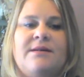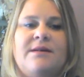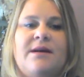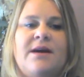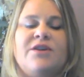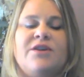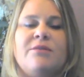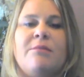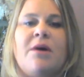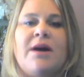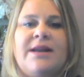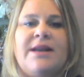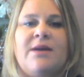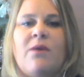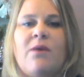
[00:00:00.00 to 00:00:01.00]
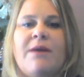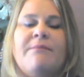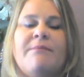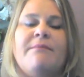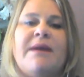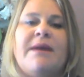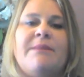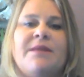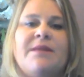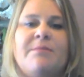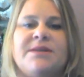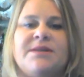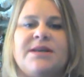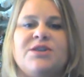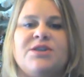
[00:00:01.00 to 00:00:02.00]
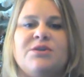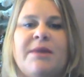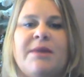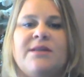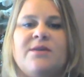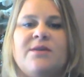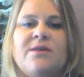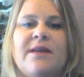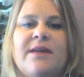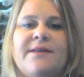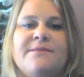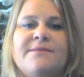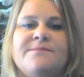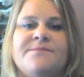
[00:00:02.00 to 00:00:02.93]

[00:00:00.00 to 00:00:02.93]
undermining what maybe the potential might look like.